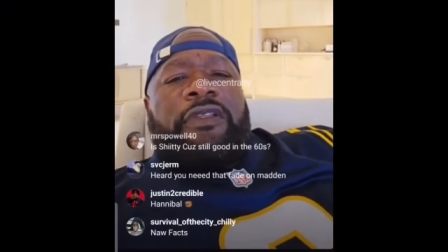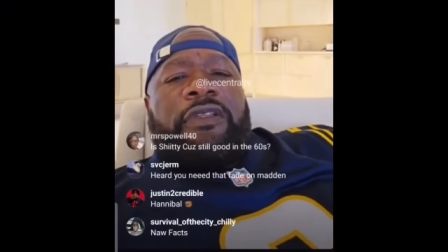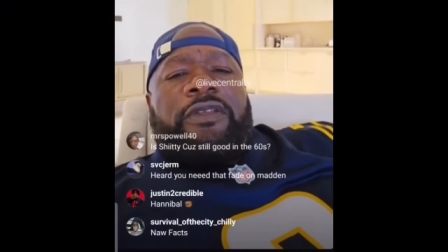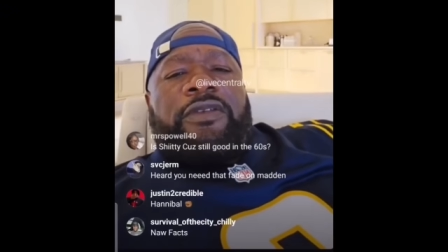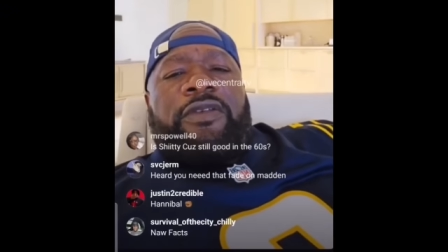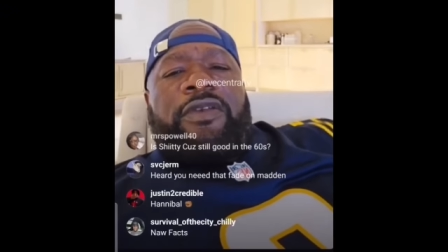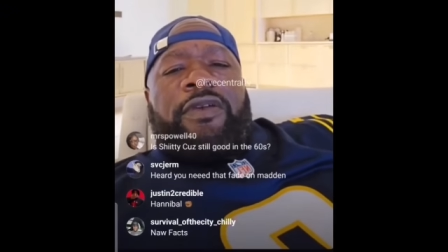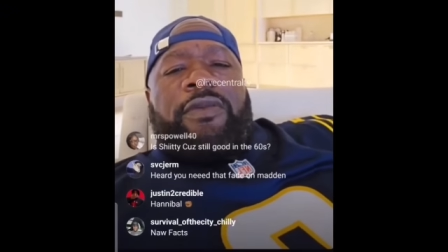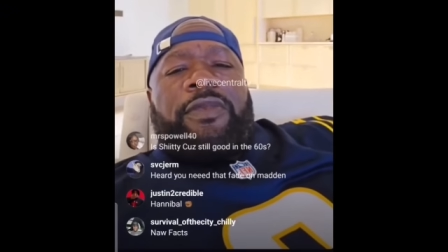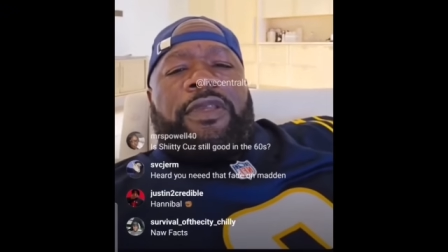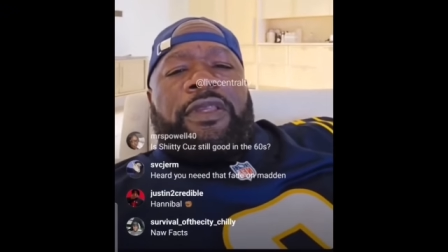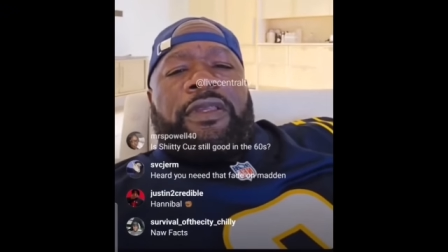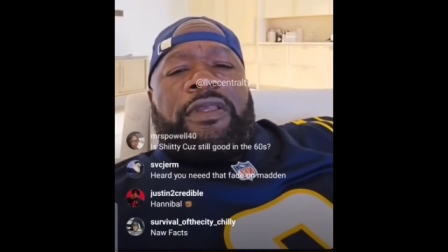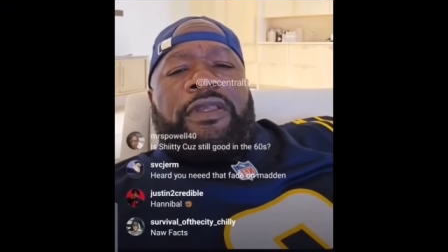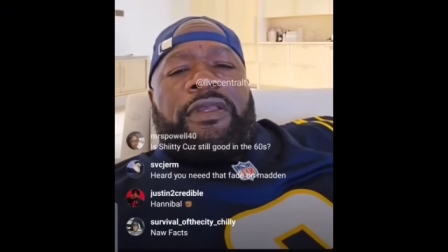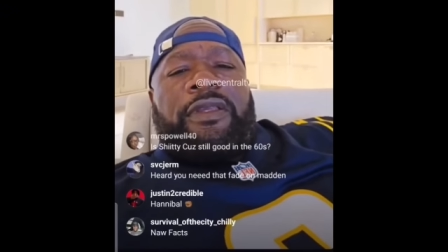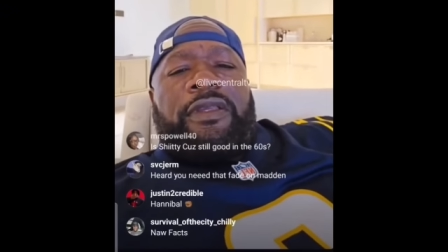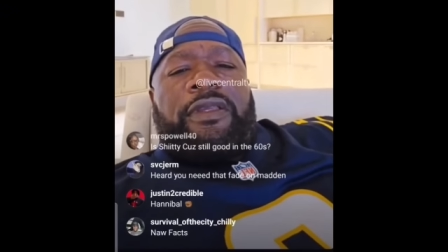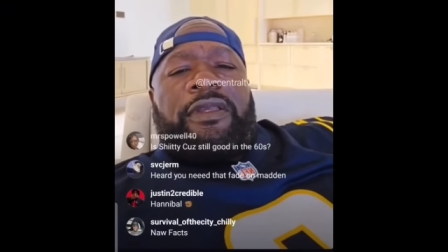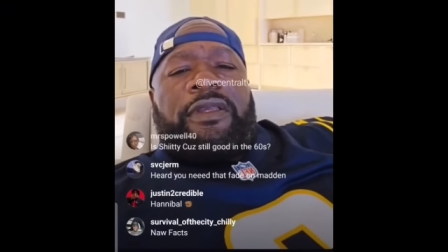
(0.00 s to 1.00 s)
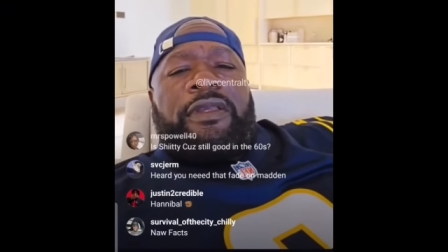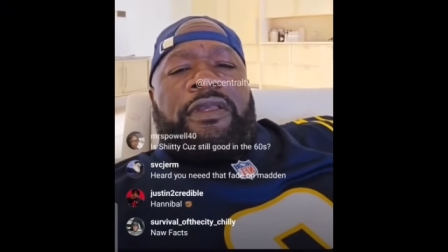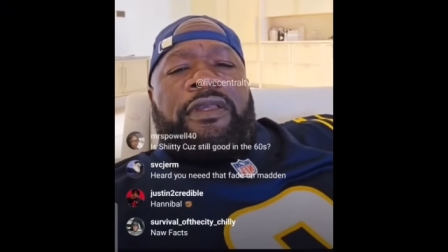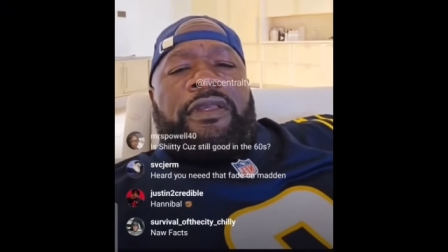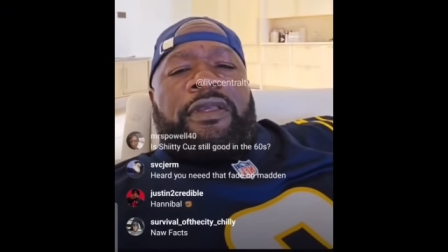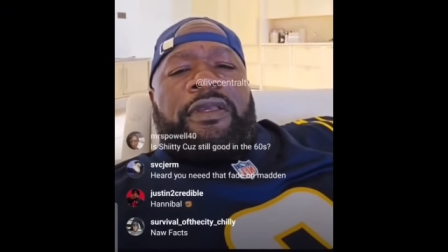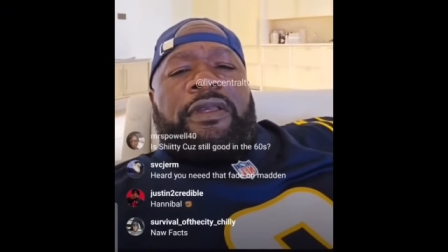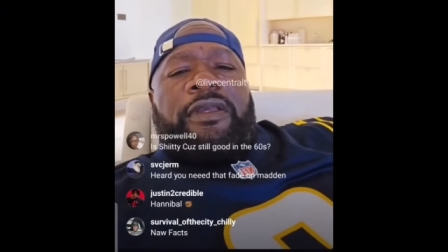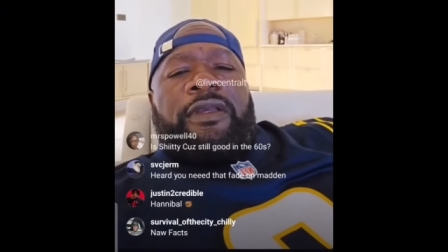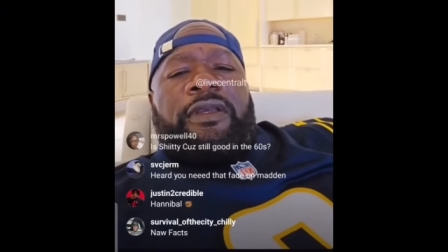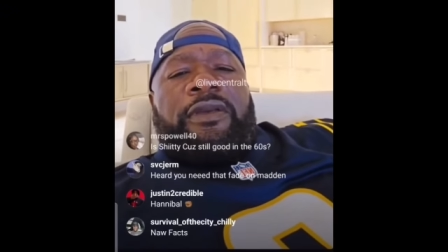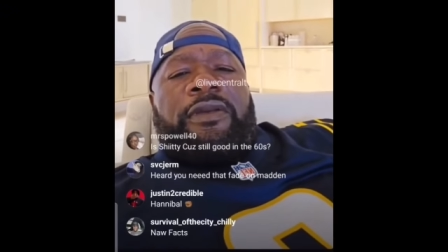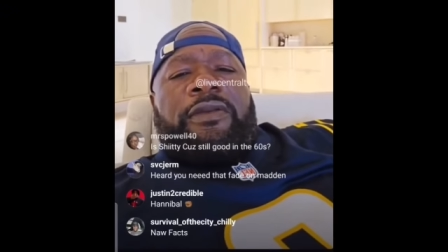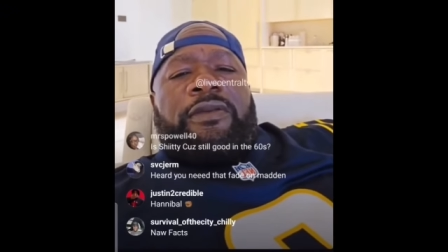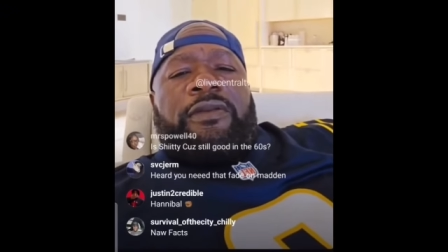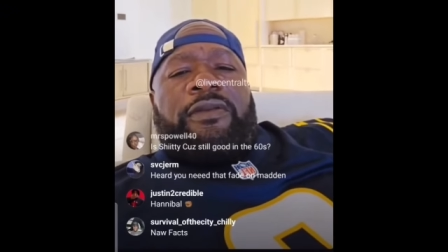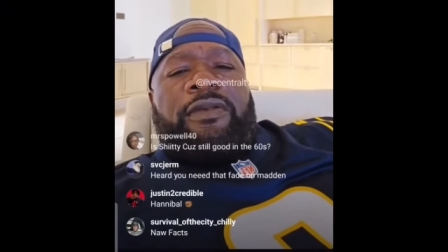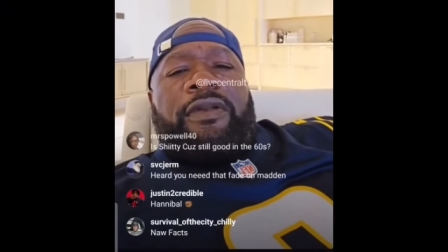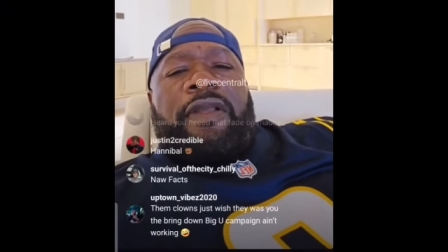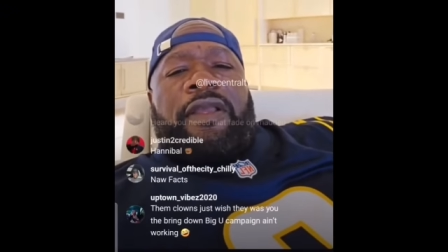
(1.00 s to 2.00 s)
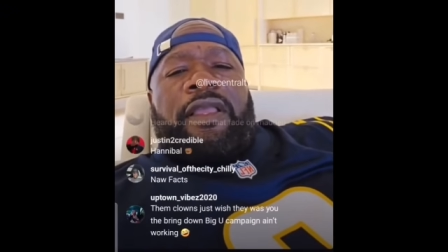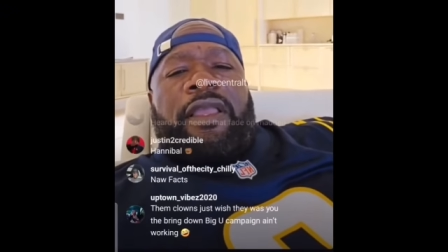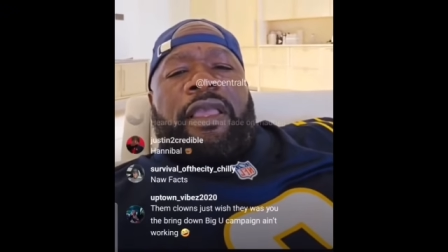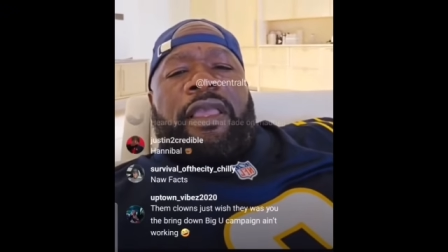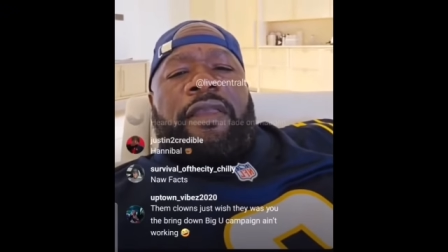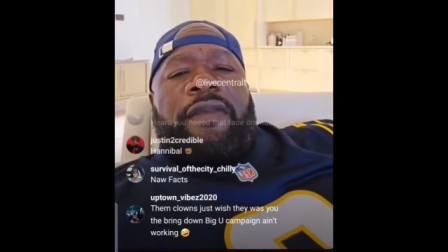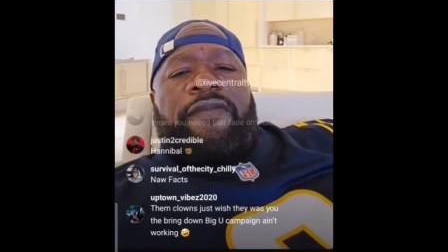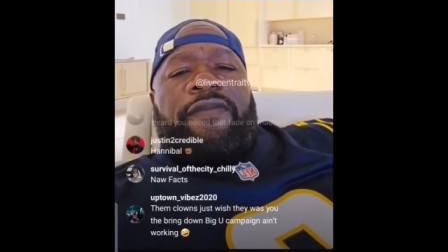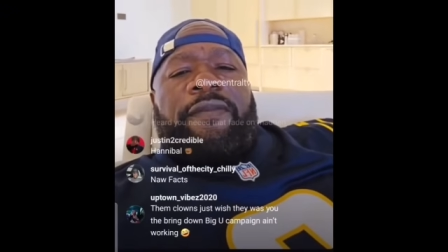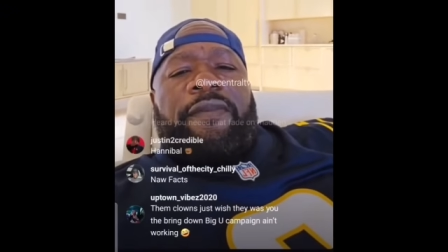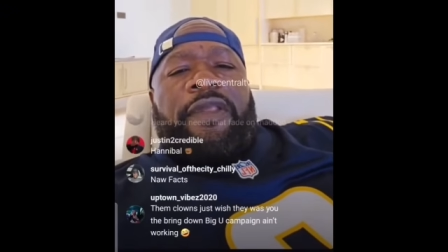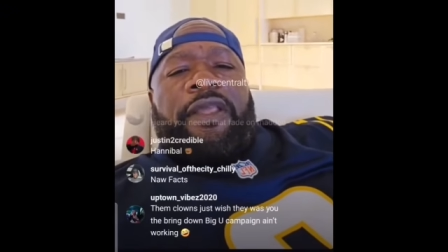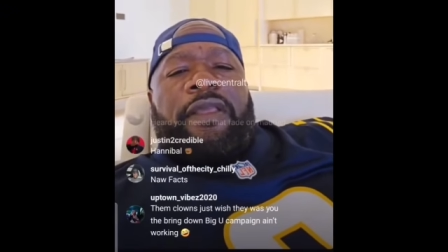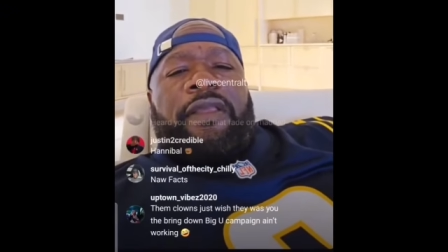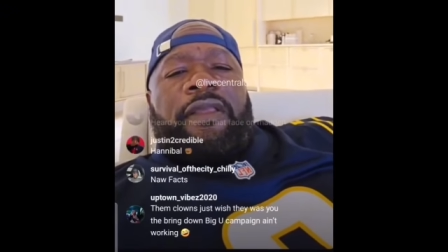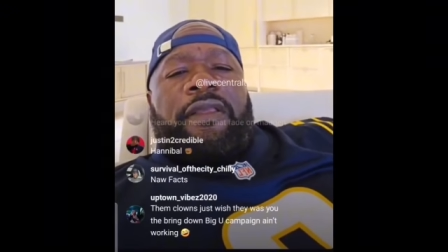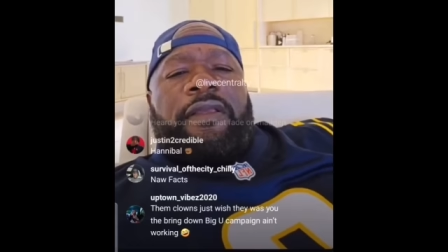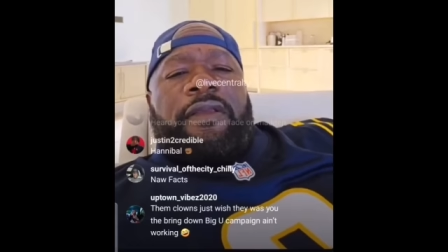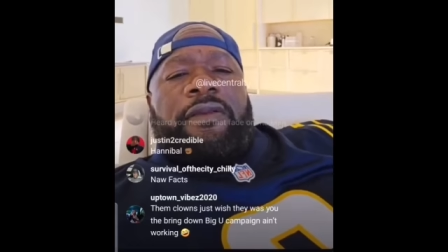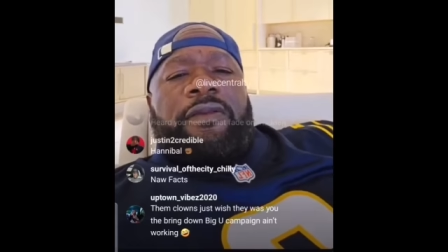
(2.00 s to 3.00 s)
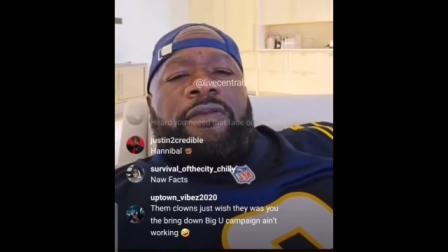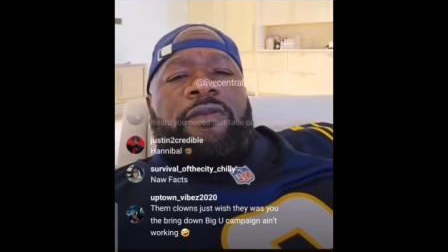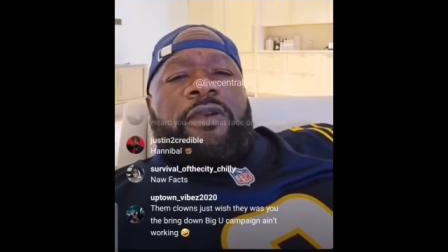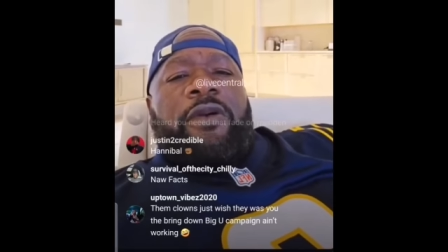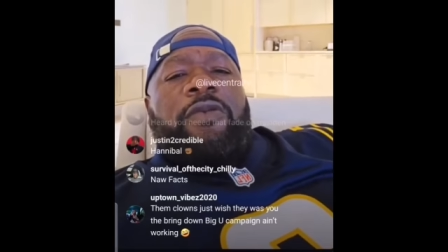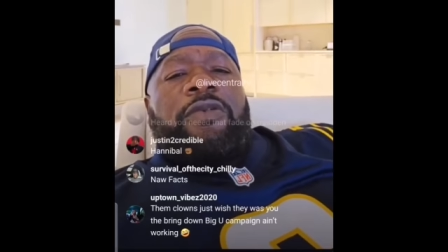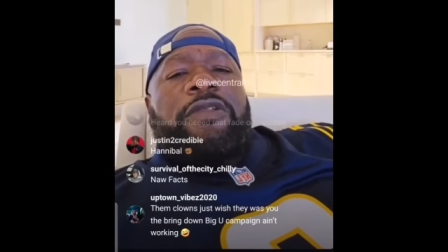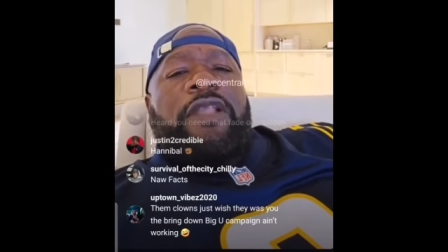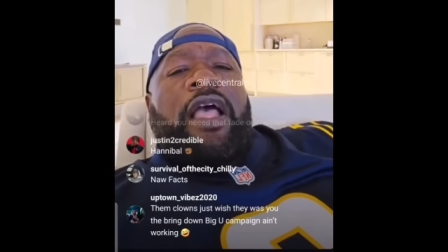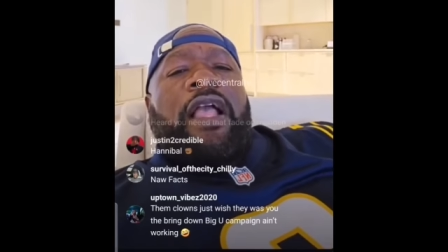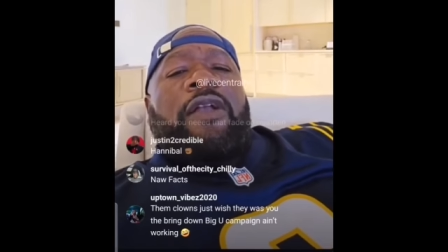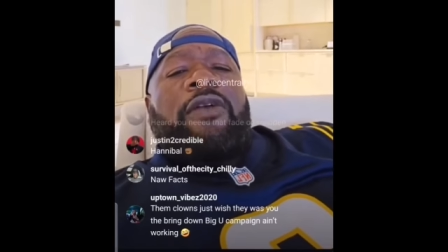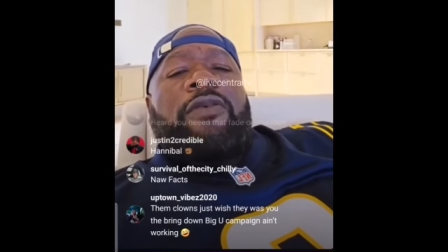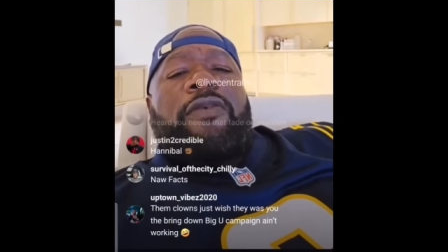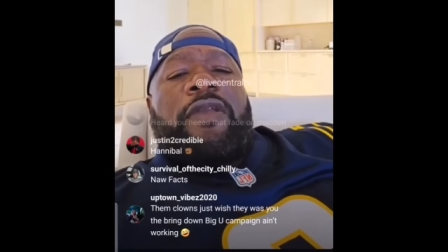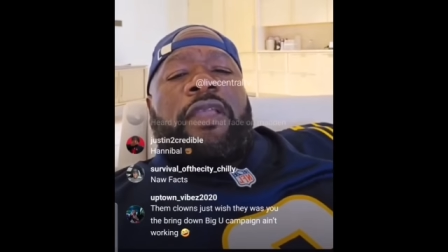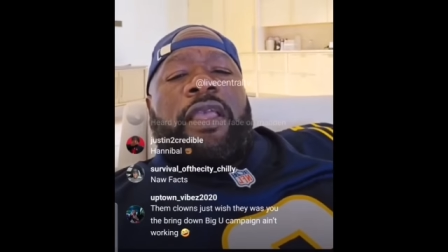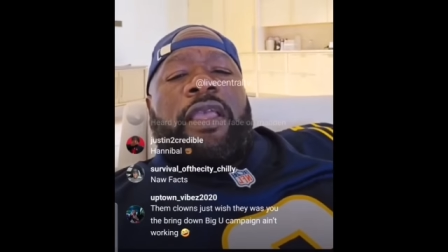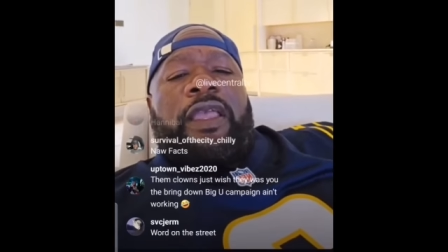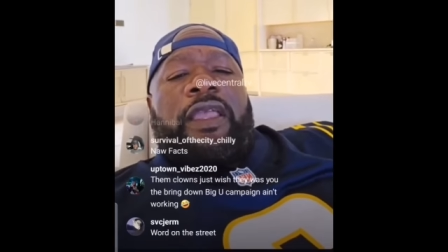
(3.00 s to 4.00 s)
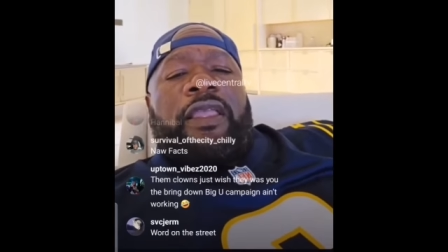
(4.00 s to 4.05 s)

You know what I mean? What a I gain from that? What was I going to gain?